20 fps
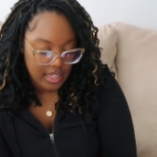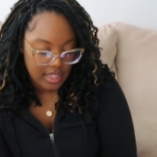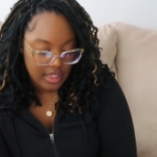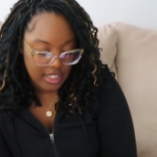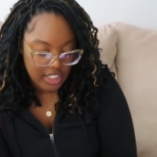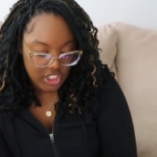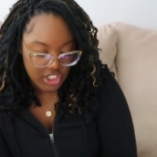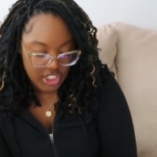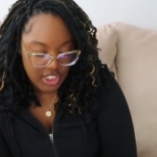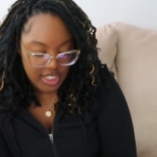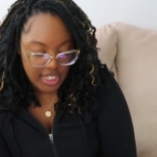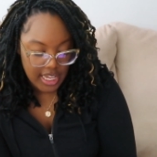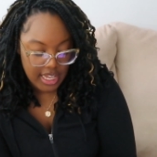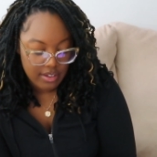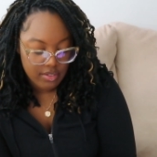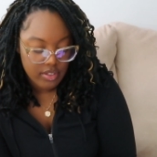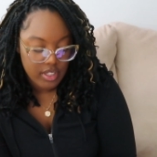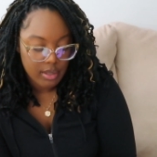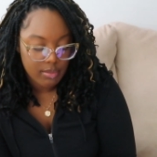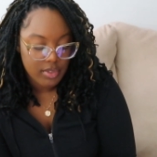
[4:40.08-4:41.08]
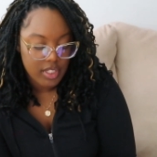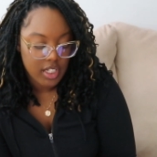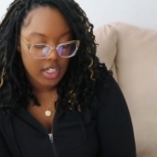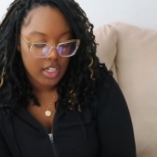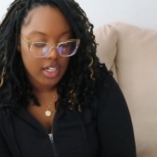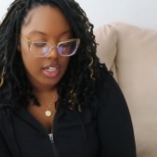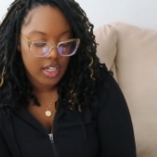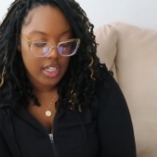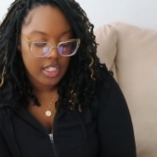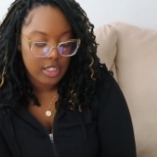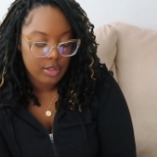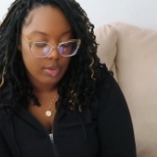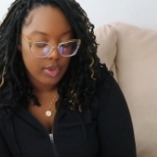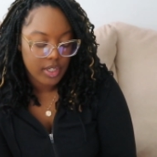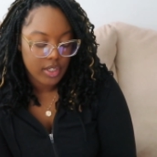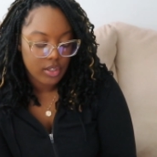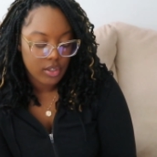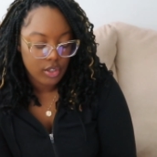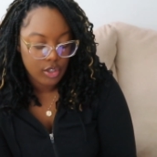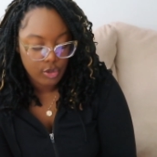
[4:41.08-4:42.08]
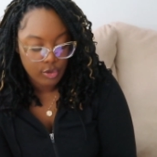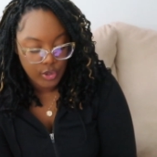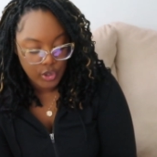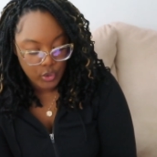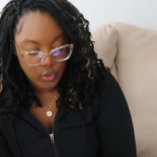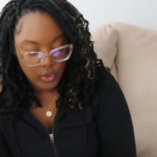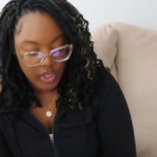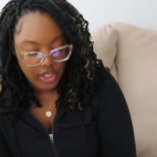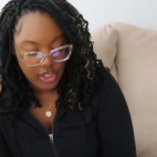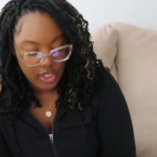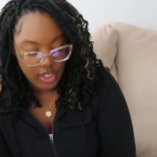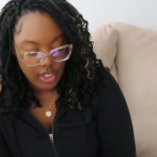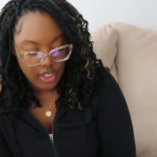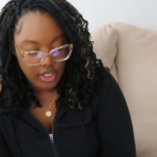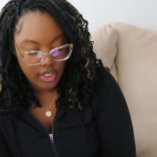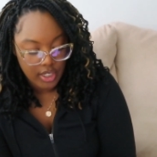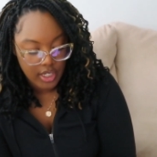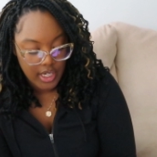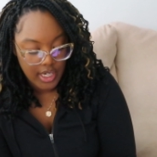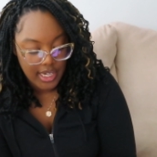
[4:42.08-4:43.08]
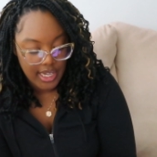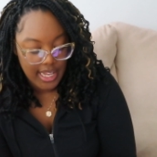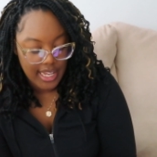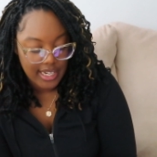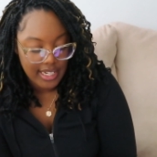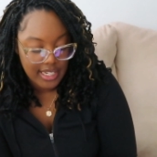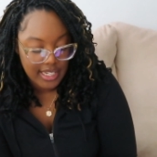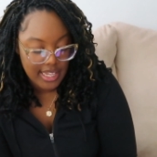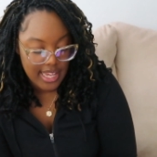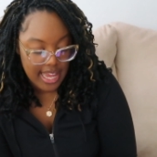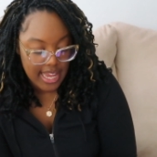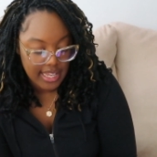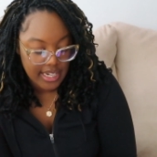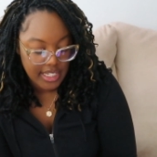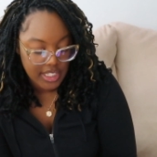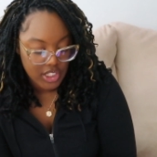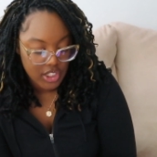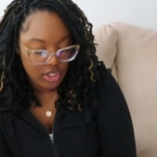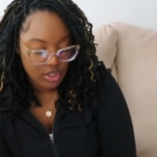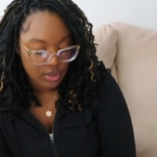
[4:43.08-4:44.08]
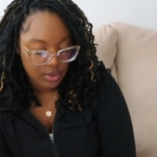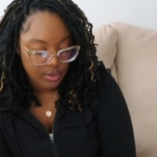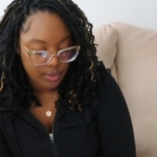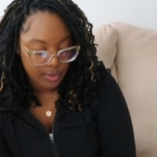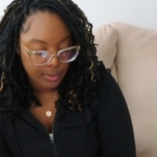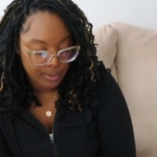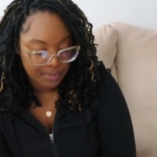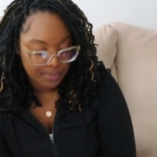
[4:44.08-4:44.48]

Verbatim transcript: Then she gave some to her husband who was with her, and he ate it too.